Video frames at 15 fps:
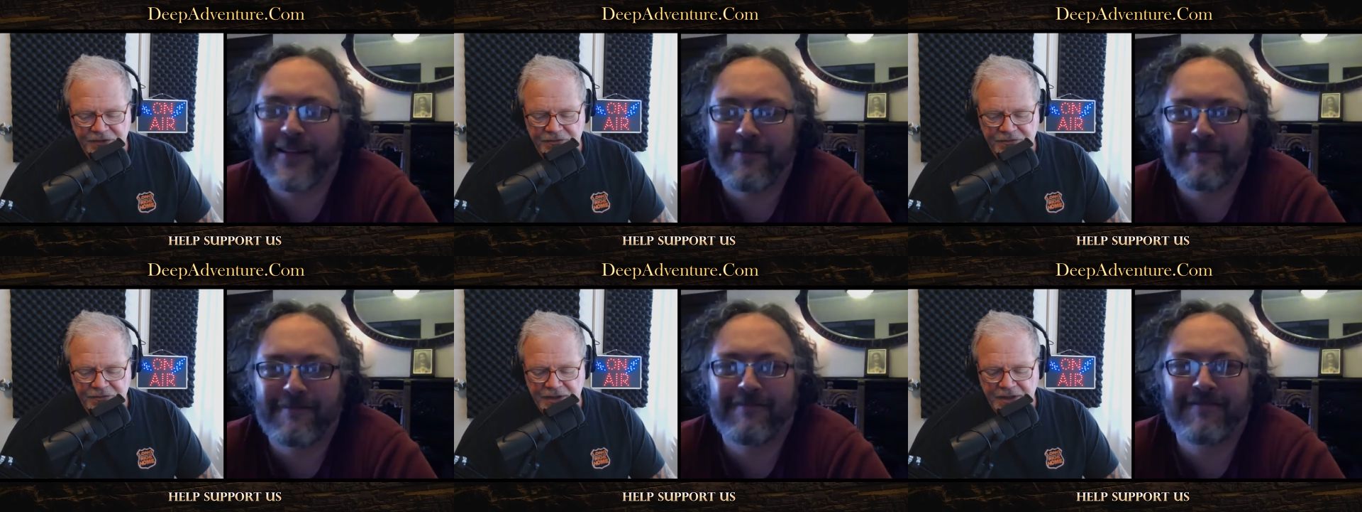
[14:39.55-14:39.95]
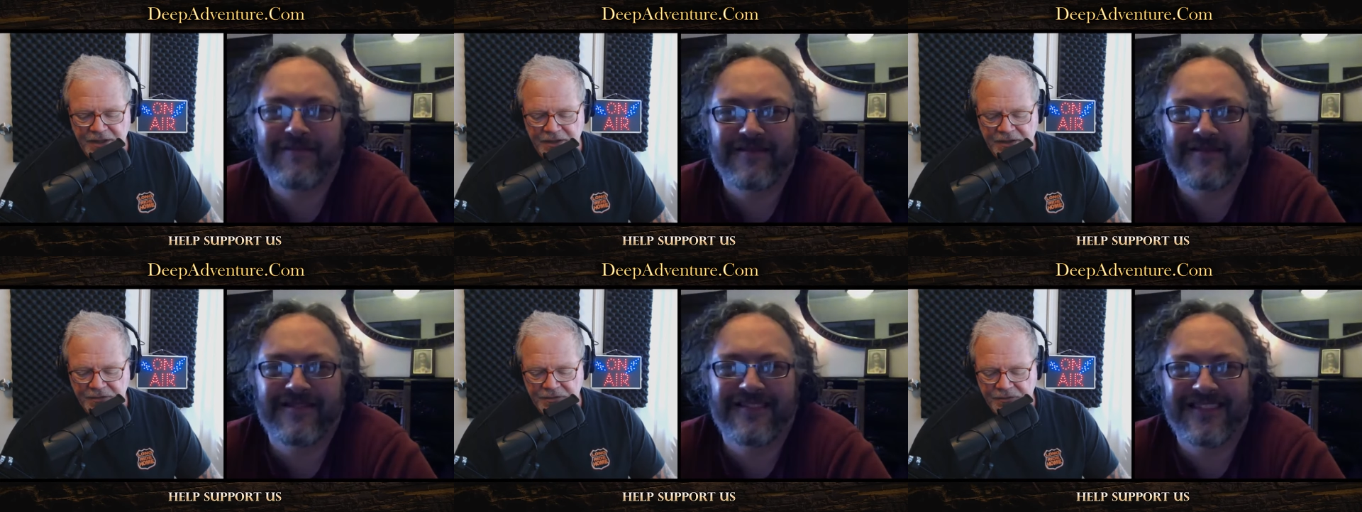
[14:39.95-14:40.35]
Speaker 1: you
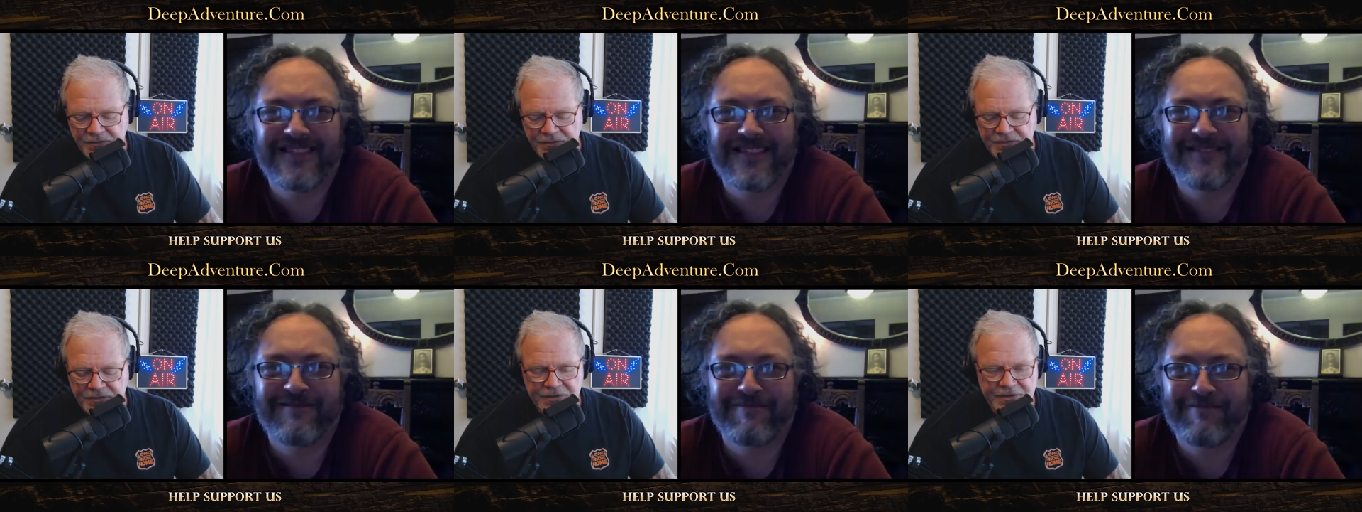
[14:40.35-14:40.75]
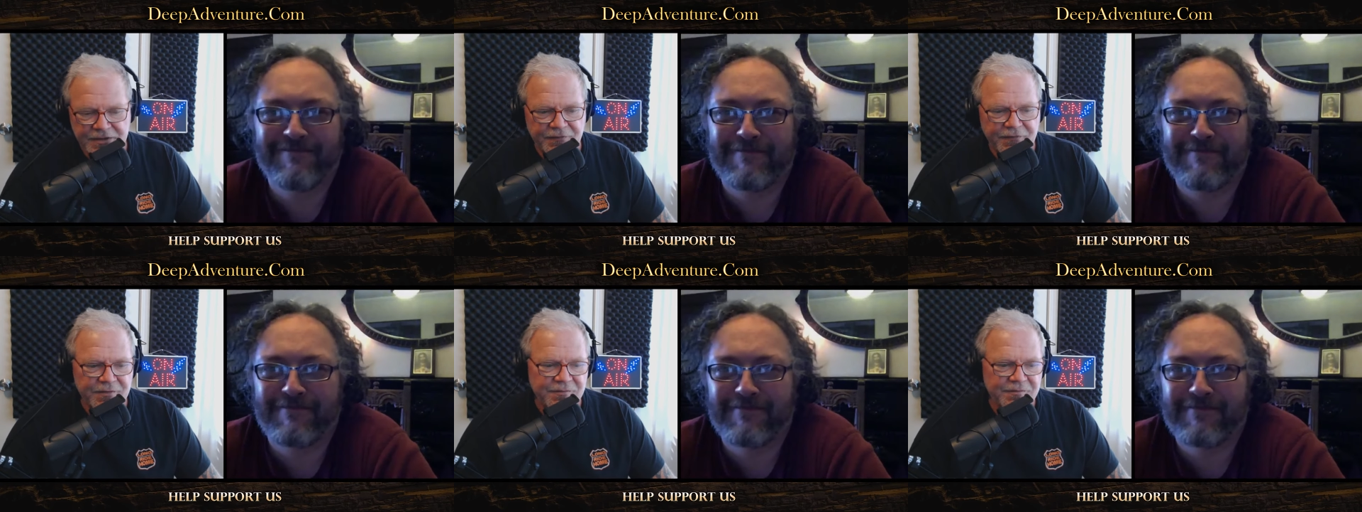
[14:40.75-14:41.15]
uh,
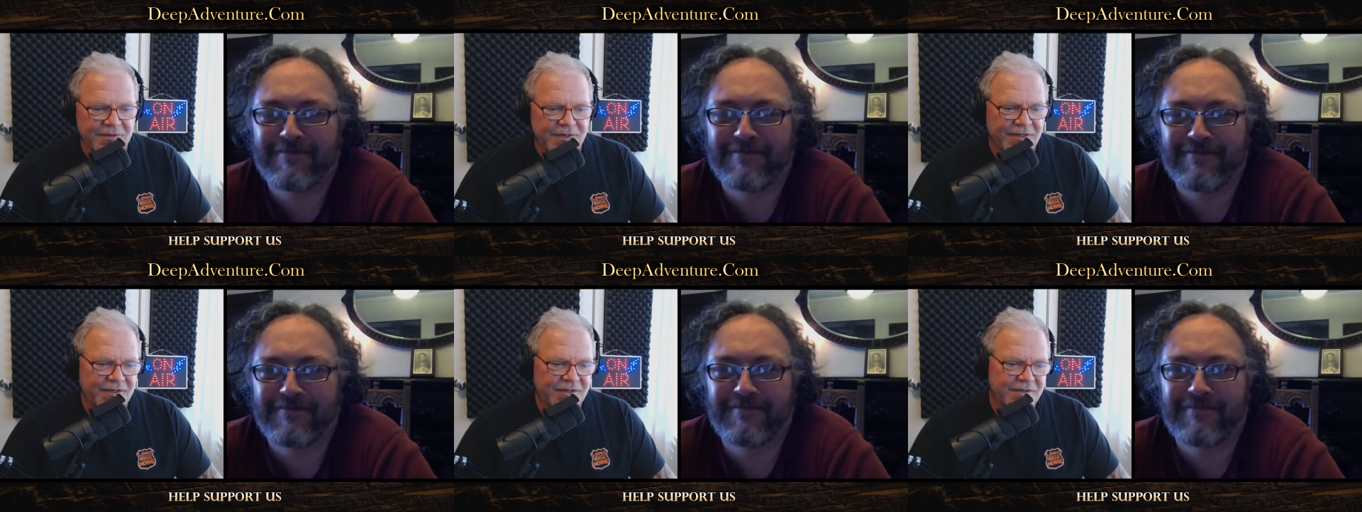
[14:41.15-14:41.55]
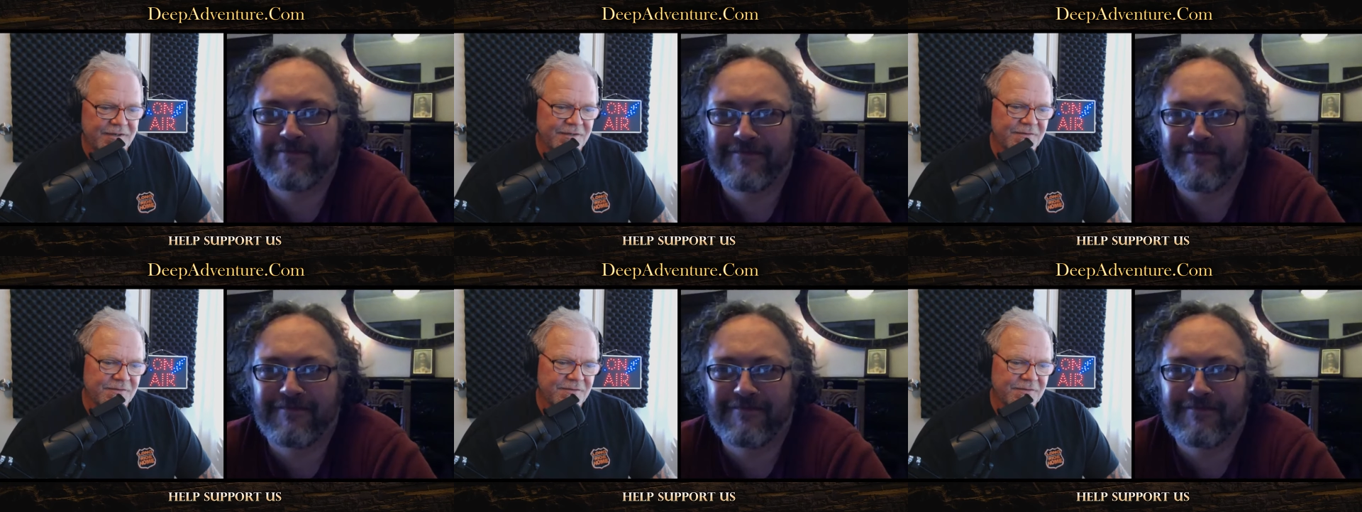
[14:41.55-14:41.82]
different uh,